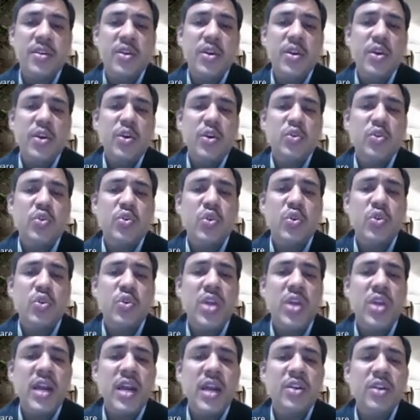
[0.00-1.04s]
So
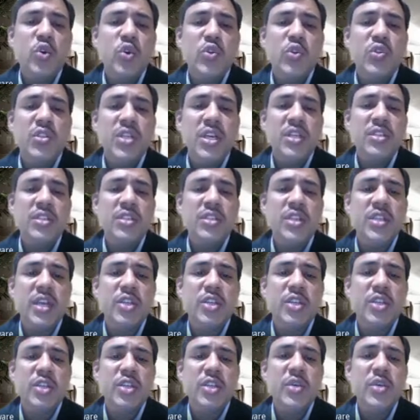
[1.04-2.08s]
that those tests
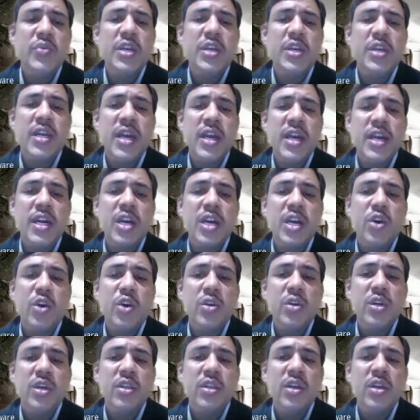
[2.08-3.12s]
actually we carried out
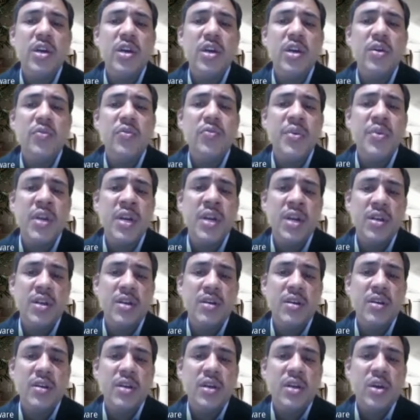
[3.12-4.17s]
in the field,
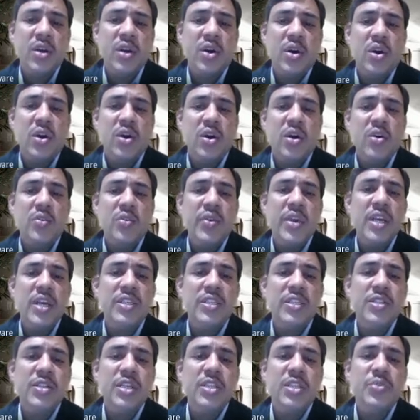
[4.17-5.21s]
or we can
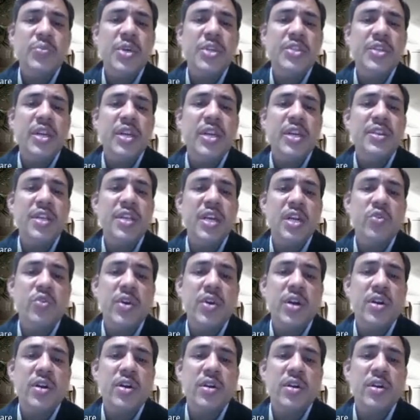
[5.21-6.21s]
say especially network.